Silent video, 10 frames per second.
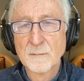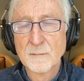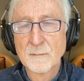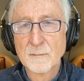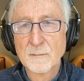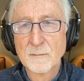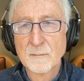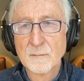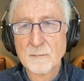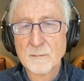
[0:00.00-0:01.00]

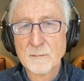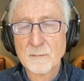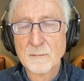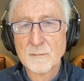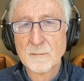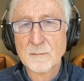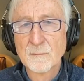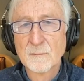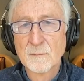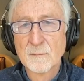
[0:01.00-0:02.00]

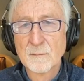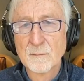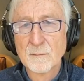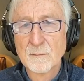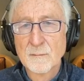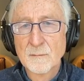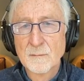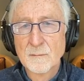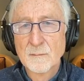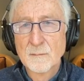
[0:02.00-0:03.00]
The person shown says nothing.